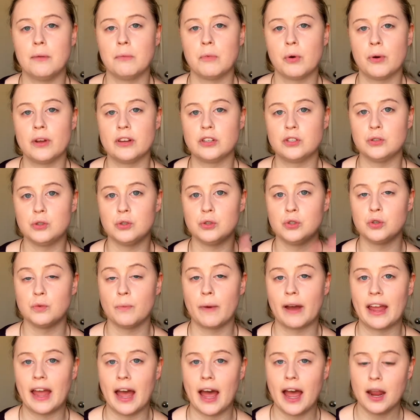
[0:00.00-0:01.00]
am going to do
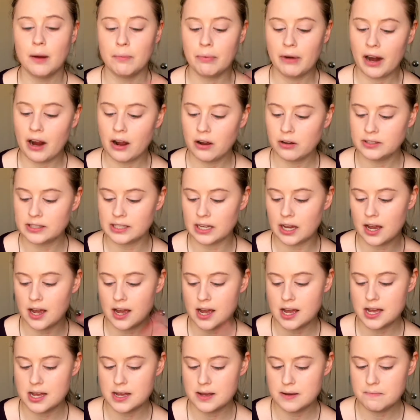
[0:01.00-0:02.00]
my eyebrows.
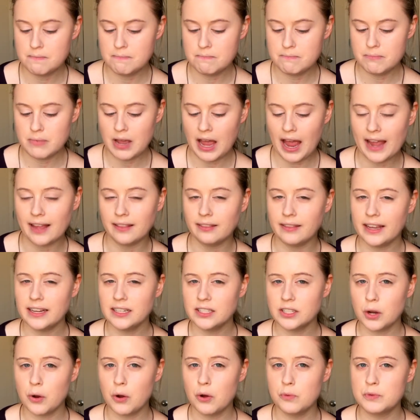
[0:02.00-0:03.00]
I
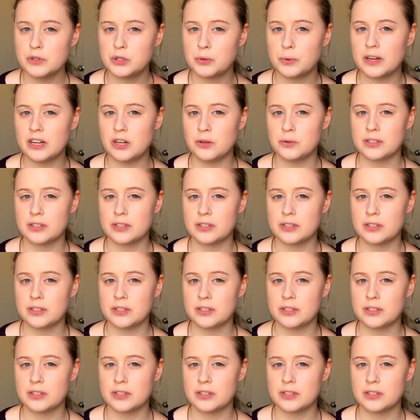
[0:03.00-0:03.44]
like to go in between